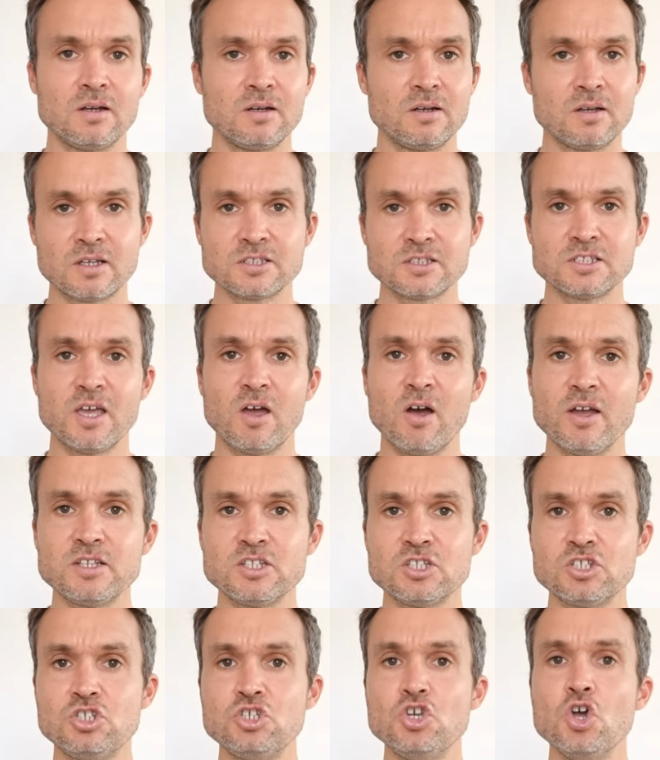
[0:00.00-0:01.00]
Like I say, I
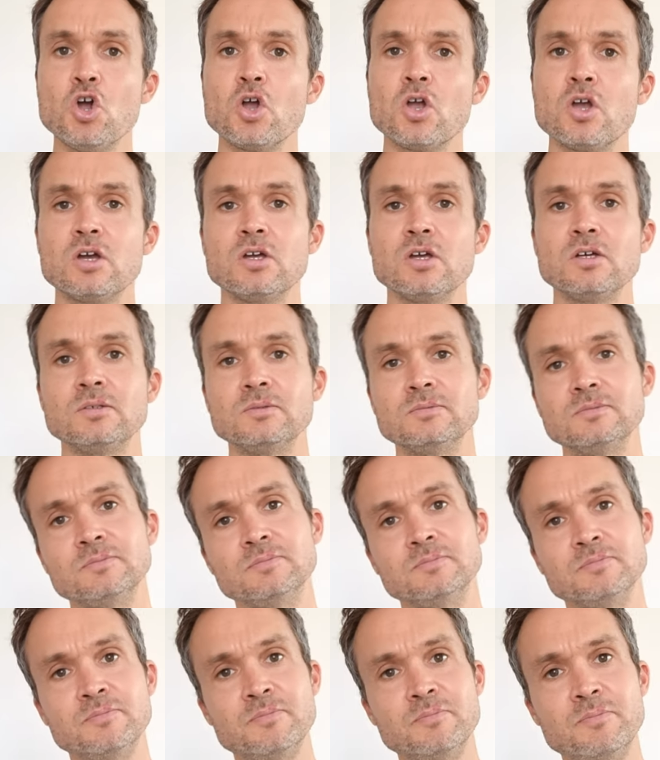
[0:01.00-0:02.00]
took
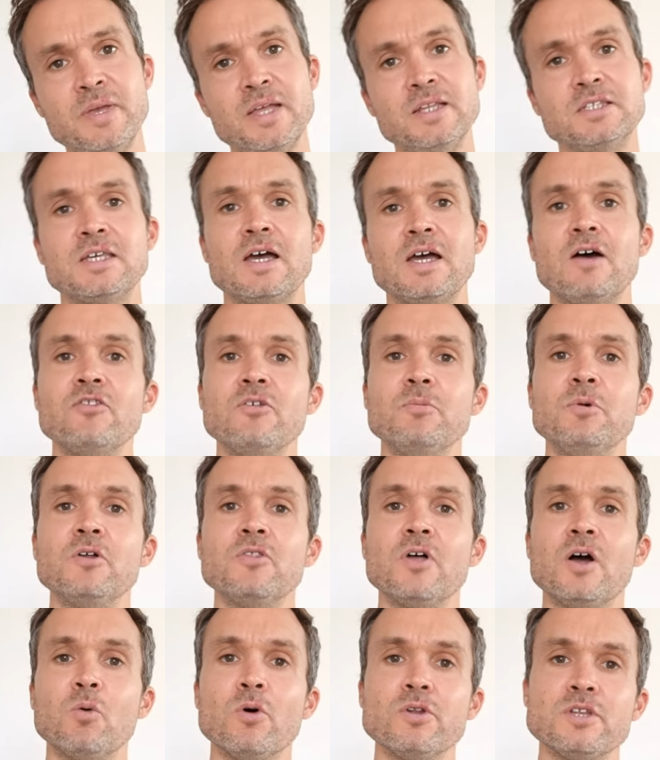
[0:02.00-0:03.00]
bits out of the book
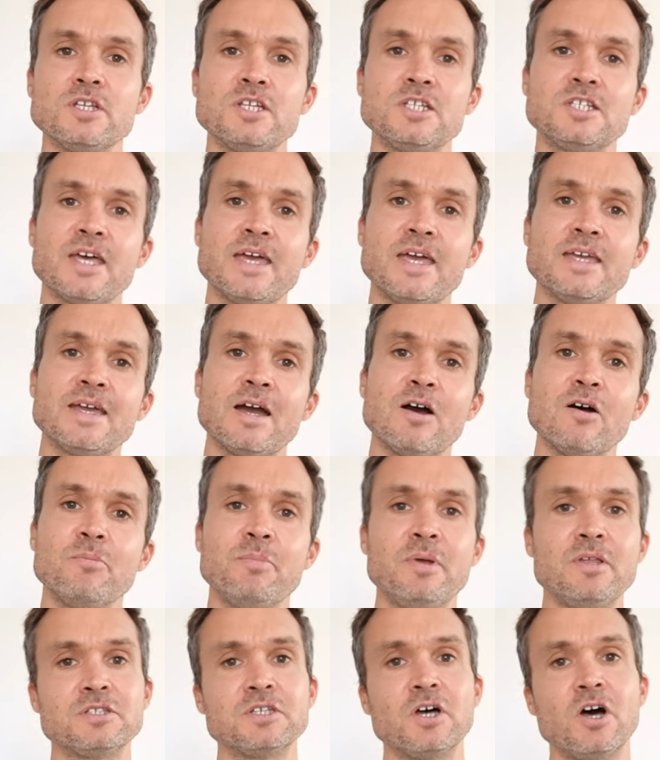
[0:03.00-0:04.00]
that I wanted to take out,
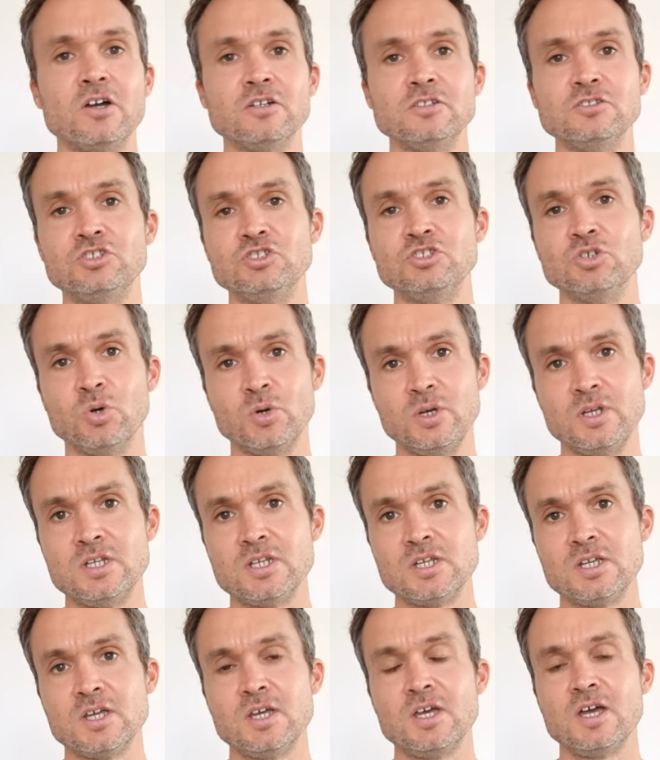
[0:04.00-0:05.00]
bits that I enjoyed,
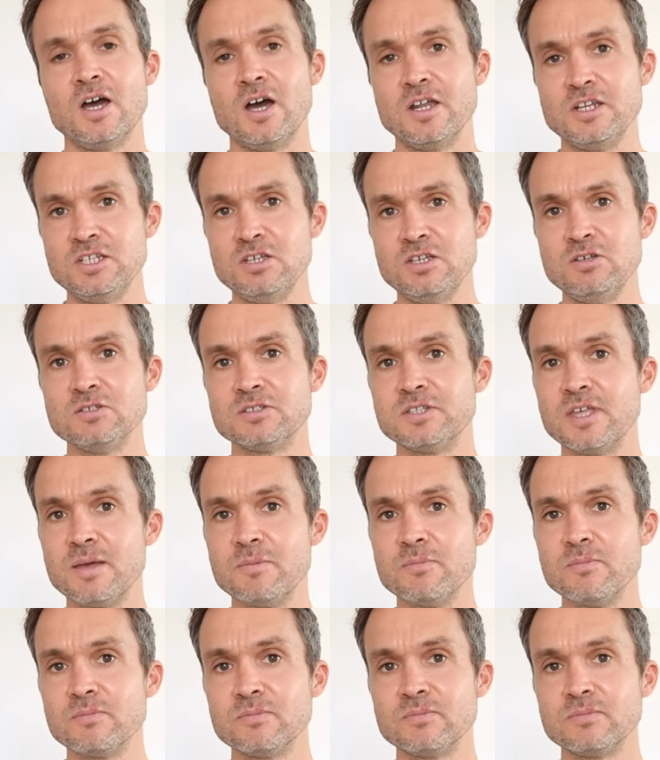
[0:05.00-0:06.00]
and use
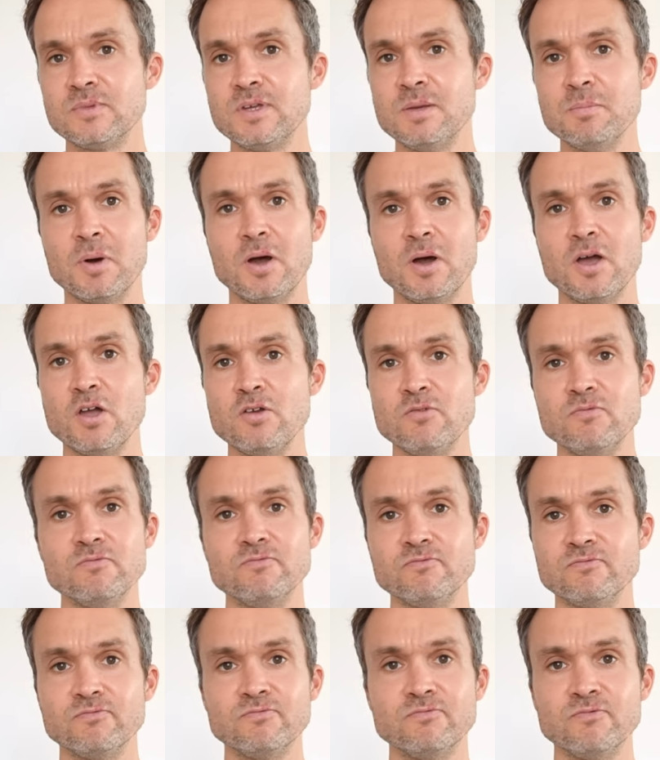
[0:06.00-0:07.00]
them in my
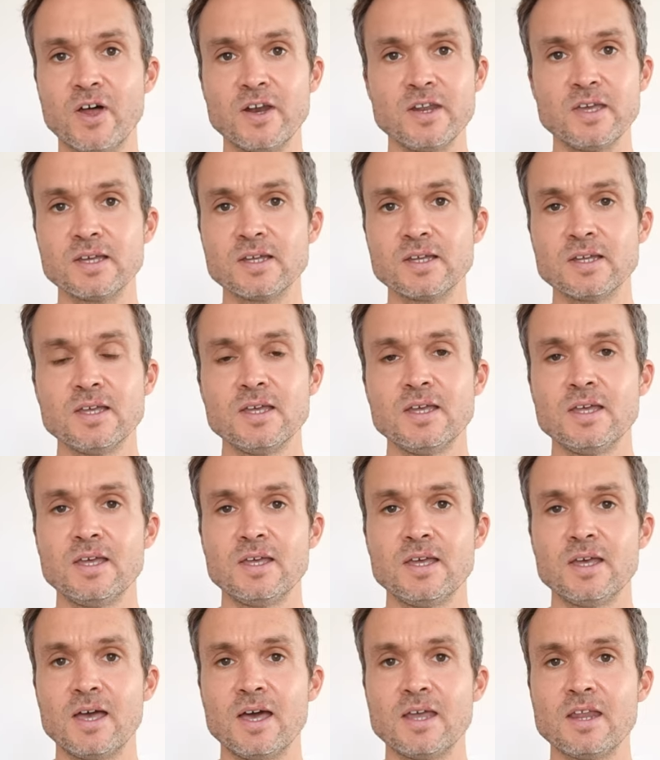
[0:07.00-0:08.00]
own running,
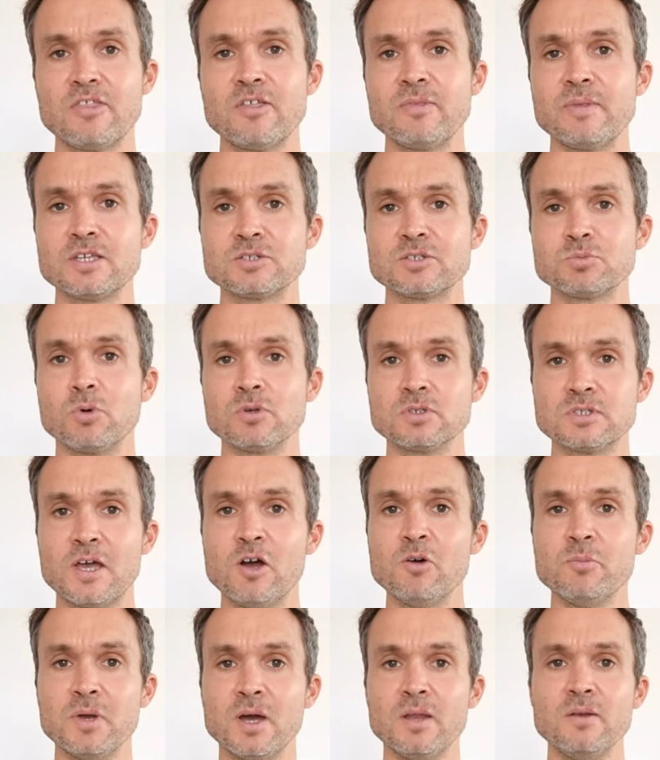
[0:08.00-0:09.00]
and I think that's what's
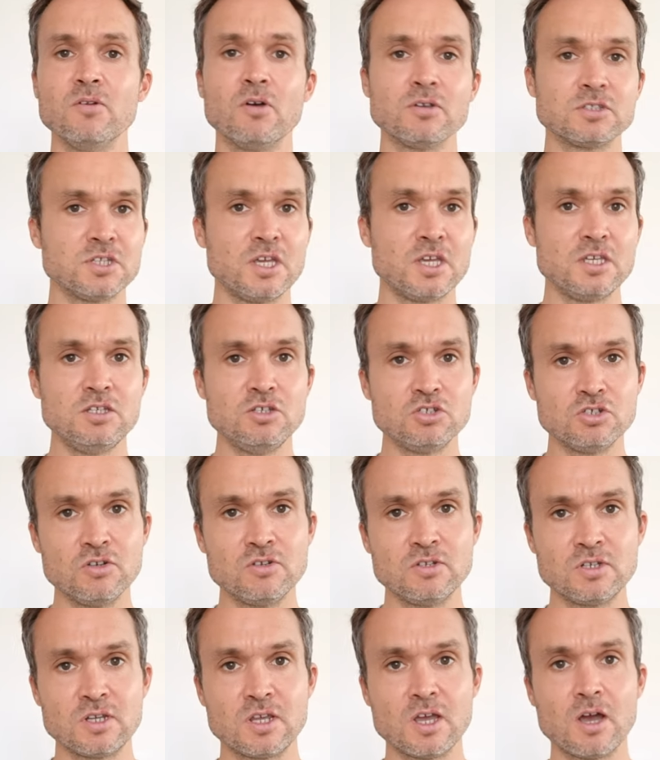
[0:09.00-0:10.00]
helped me. I'm not saying you should
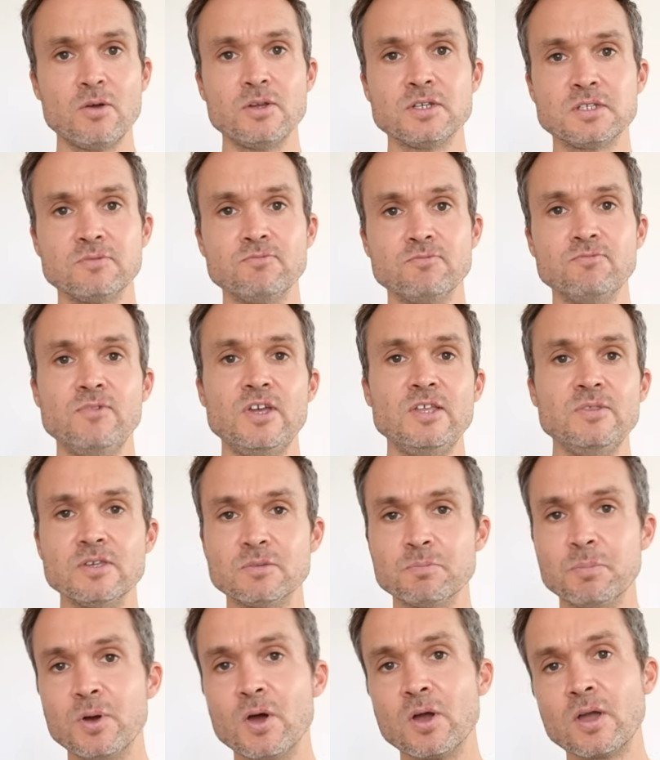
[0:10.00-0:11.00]
go and read this
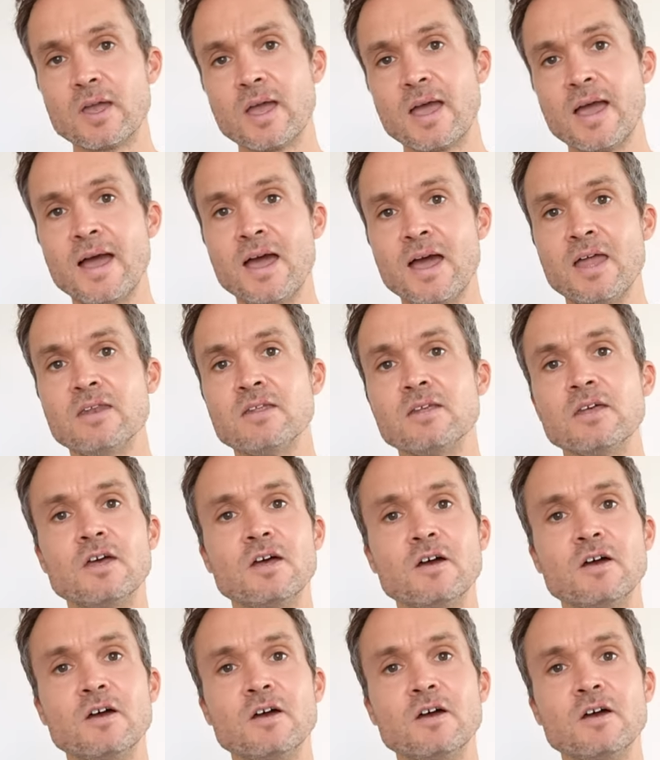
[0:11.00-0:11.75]
book and